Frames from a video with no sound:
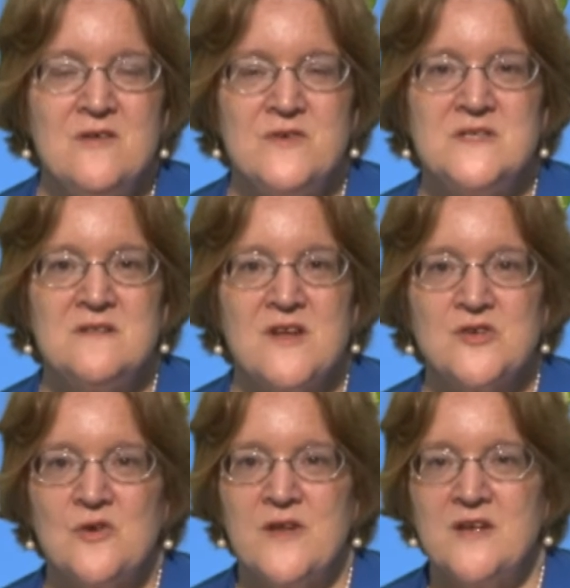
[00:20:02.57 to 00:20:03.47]

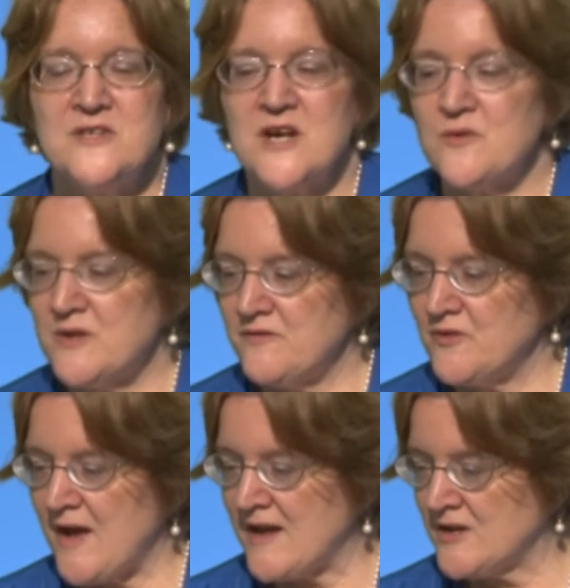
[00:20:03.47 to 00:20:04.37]
Physiological integrity, if
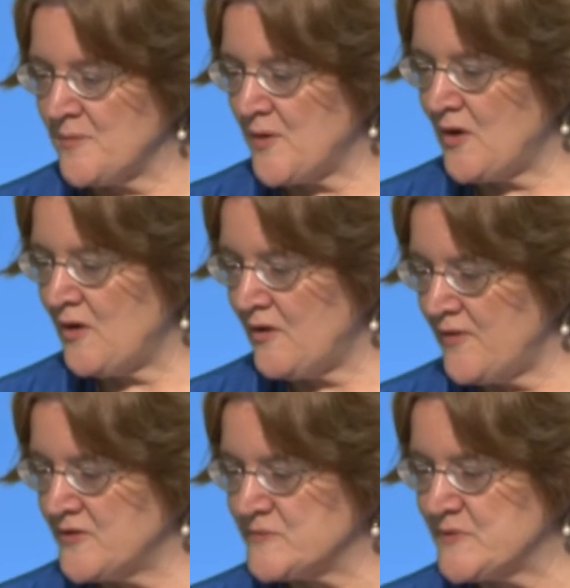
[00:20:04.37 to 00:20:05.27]
you added up all
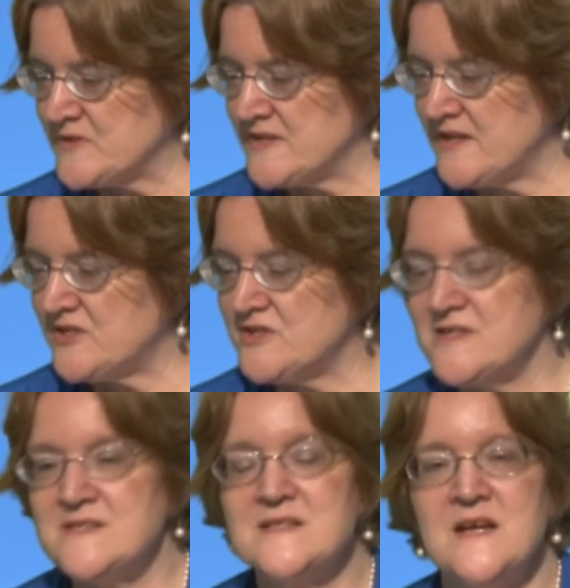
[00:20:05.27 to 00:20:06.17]
those
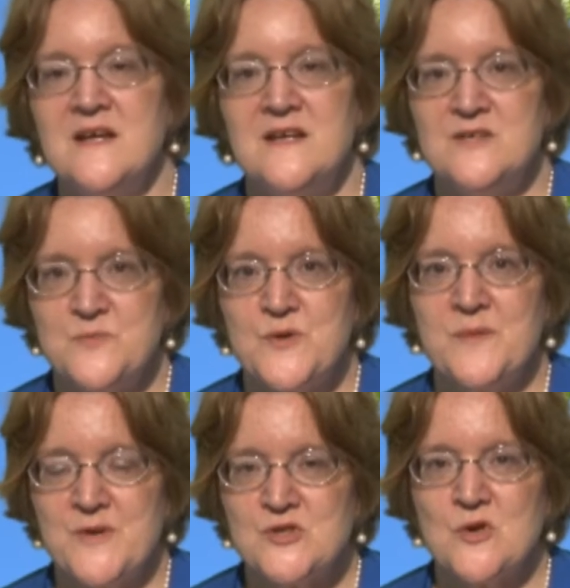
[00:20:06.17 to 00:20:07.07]
percentages, is
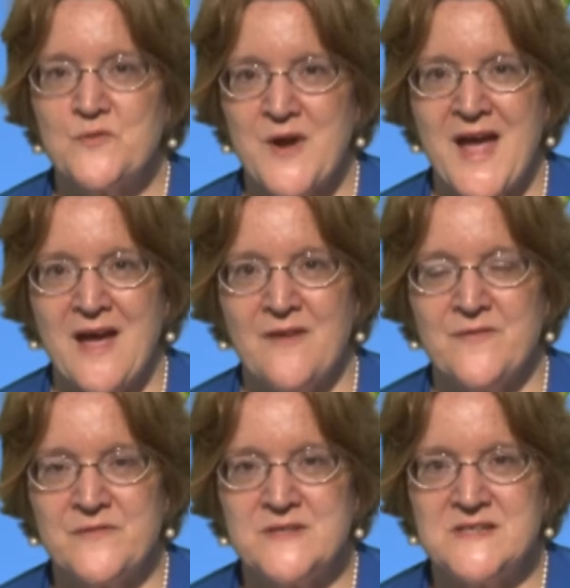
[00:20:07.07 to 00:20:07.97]
pretty much over
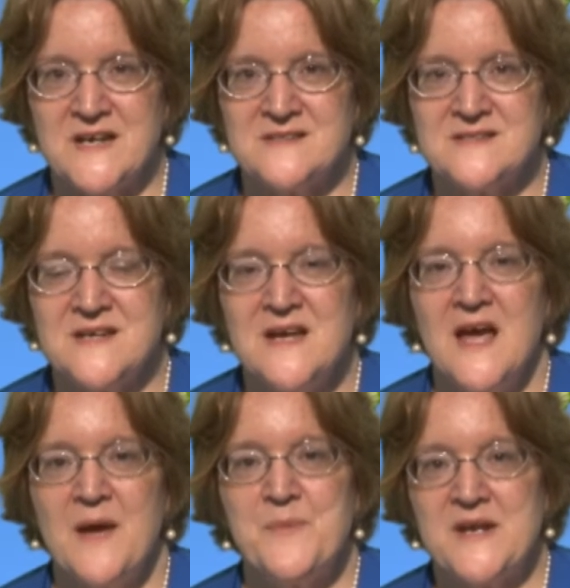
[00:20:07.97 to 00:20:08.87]
half of the test.
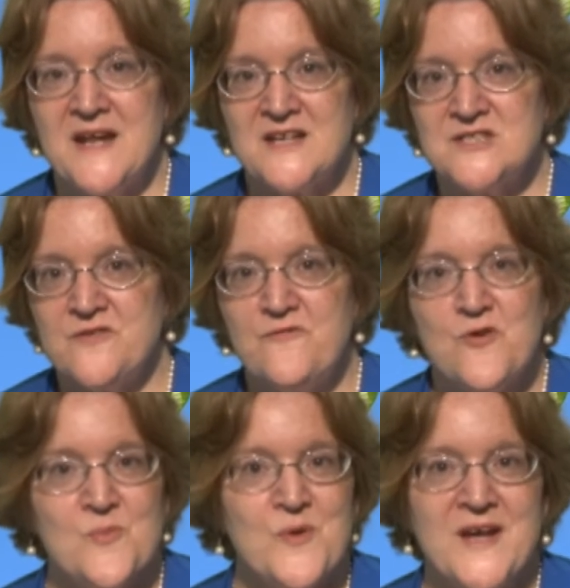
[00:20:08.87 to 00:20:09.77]
But it has the
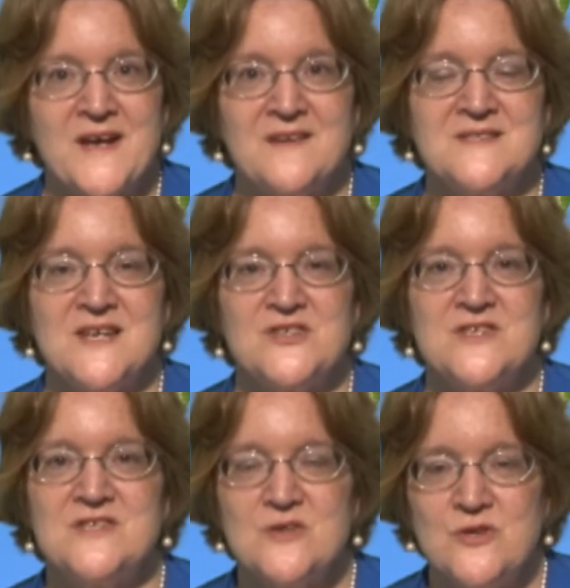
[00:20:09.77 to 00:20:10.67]
4 breakout
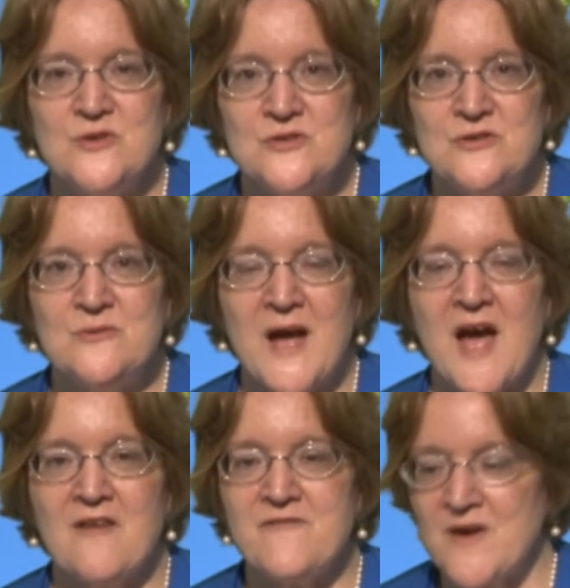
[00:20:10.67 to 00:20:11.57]
sessions. So you do
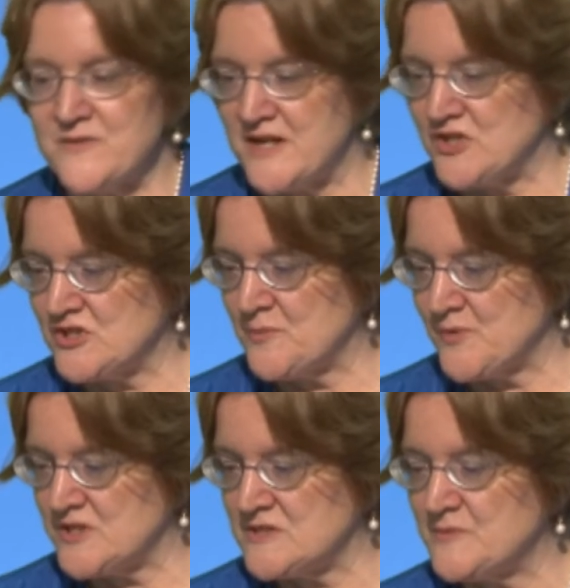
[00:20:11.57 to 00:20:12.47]
have foundation
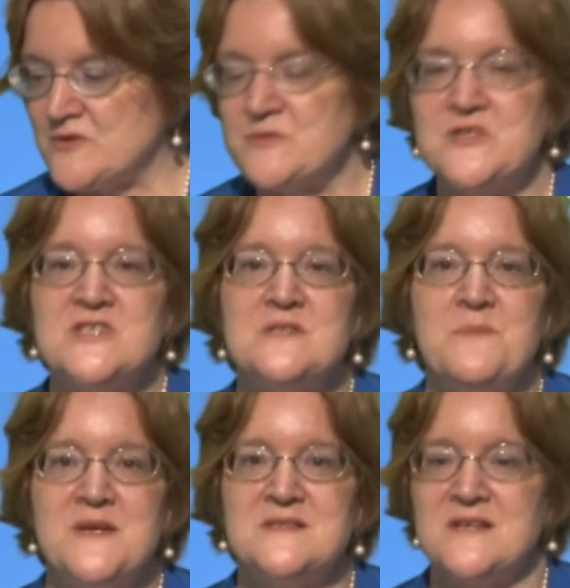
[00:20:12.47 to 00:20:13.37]
principles, which is the
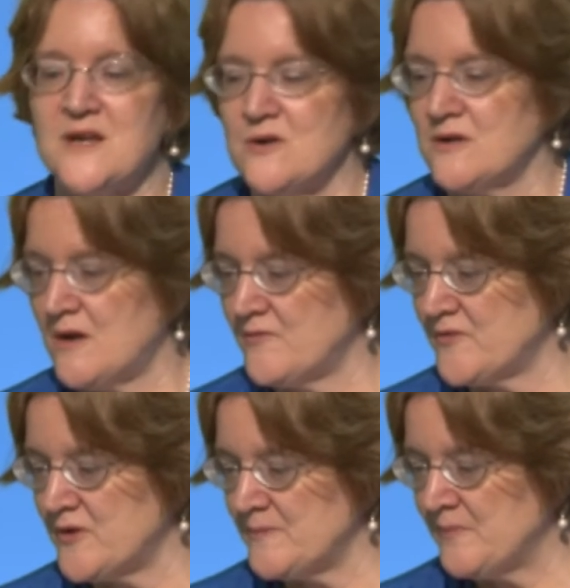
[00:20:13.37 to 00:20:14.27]
basic care and
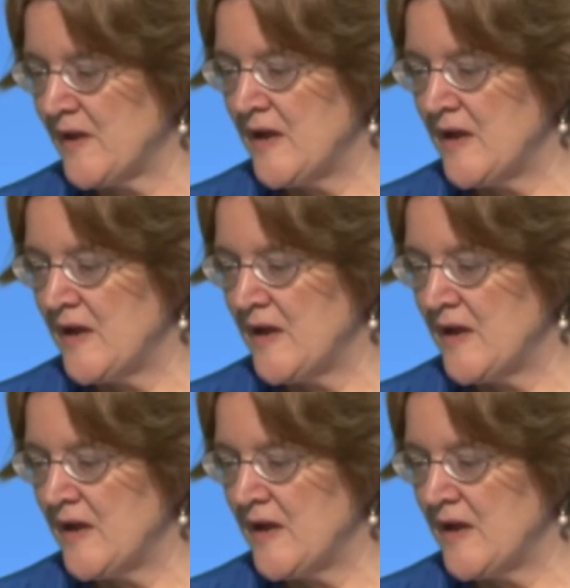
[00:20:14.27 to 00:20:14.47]
comfort.